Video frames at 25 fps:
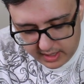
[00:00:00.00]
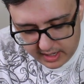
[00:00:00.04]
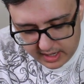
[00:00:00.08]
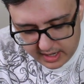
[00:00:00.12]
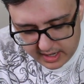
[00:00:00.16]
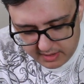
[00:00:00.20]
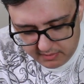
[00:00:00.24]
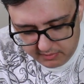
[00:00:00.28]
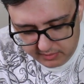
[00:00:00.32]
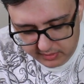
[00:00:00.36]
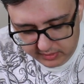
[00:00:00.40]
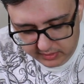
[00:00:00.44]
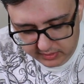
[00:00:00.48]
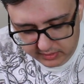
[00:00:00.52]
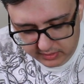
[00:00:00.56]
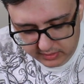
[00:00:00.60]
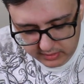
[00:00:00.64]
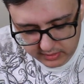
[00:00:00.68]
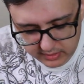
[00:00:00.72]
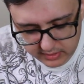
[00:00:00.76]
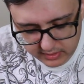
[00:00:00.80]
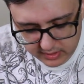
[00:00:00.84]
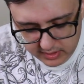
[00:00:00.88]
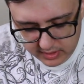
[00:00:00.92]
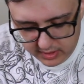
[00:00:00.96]
I will
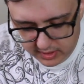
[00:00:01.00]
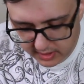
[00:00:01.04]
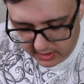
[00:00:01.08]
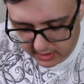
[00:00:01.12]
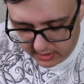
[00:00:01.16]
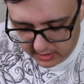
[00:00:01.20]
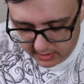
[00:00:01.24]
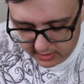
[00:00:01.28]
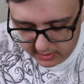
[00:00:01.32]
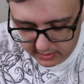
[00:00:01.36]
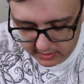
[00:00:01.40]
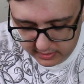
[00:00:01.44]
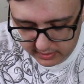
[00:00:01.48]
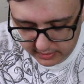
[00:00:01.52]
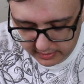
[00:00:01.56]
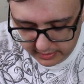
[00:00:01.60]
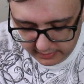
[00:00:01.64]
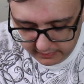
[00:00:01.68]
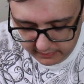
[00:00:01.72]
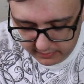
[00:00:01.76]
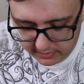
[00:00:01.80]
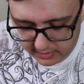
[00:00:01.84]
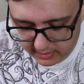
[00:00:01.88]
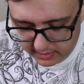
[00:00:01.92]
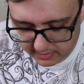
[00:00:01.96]

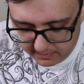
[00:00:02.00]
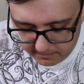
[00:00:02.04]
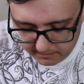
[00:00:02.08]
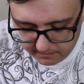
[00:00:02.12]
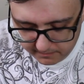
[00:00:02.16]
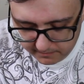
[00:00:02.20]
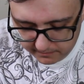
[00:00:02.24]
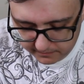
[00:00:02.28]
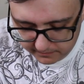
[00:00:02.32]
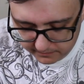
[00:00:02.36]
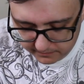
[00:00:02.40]
give them.